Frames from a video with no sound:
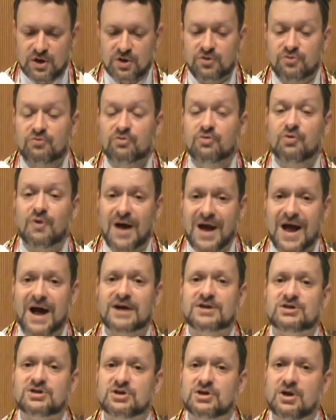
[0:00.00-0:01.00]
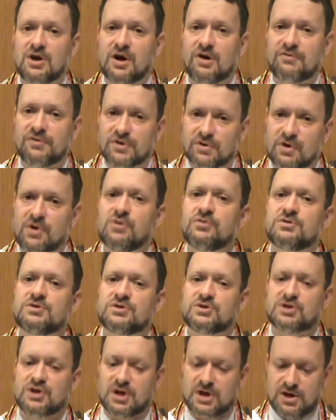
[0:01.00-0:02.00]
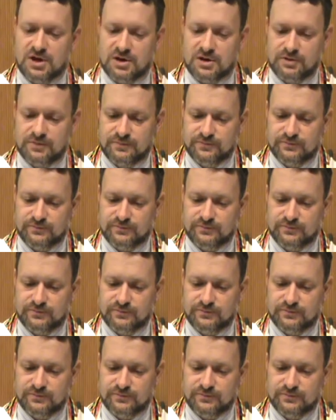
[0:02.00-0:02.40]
through acts of their own tzedakah.